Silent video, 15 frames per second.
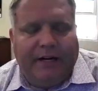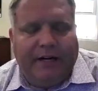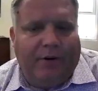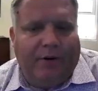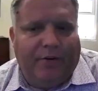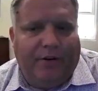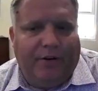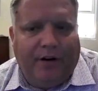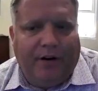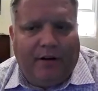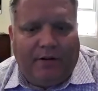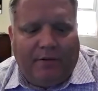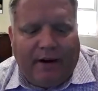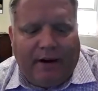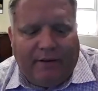now we're doing
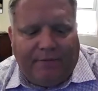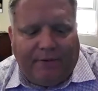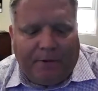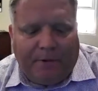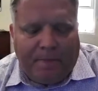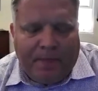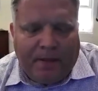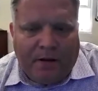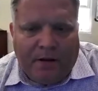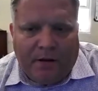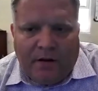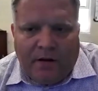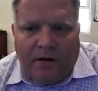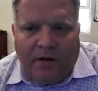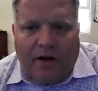another raffle.
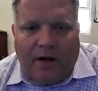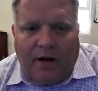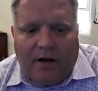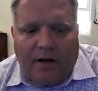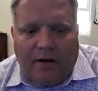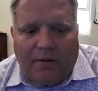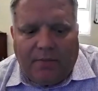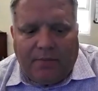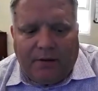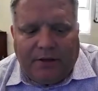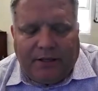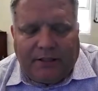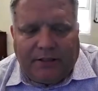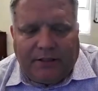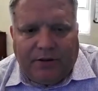
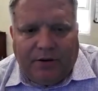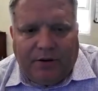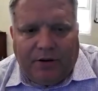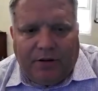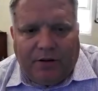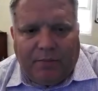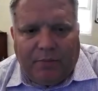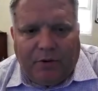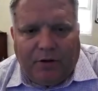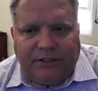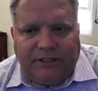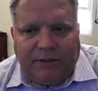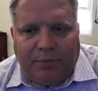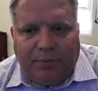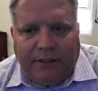You get to go to the
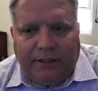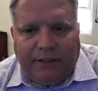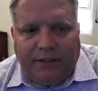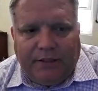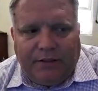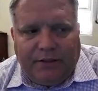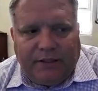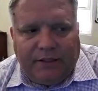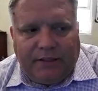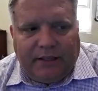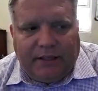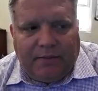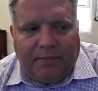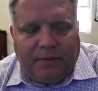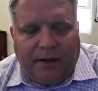MotoGP. You get to
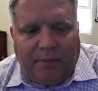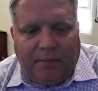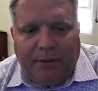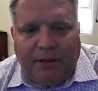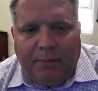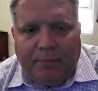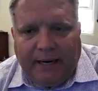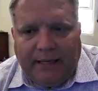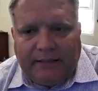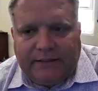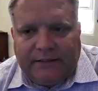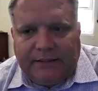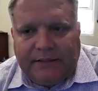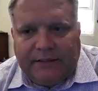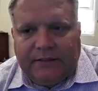get pit
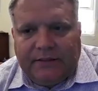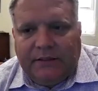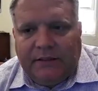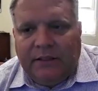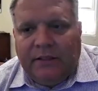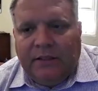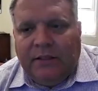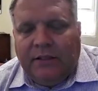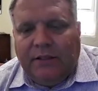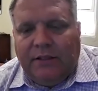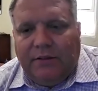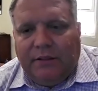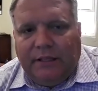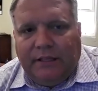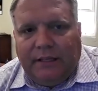passes.
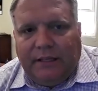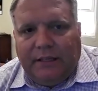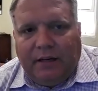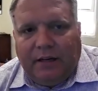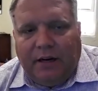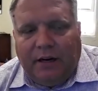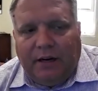You get